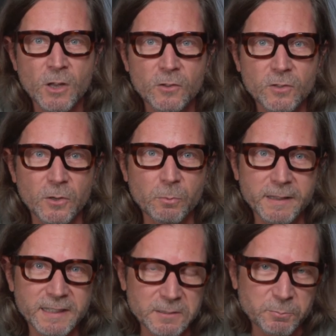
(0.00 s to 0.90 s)
So
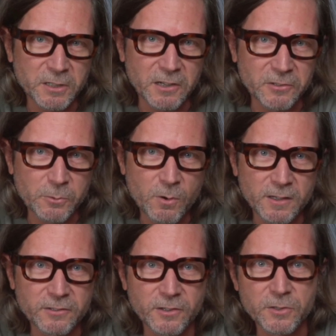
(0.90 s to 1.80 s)
with this production
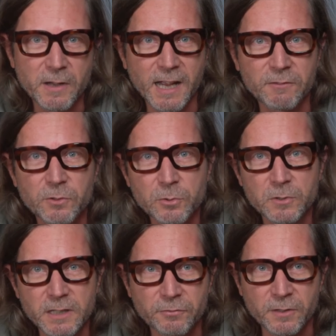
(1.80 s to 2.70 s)
watch, you have two
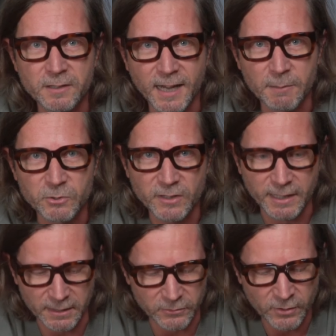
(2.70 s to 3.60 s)
different time
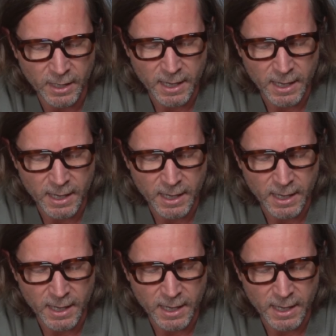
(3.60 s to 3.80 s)
scales.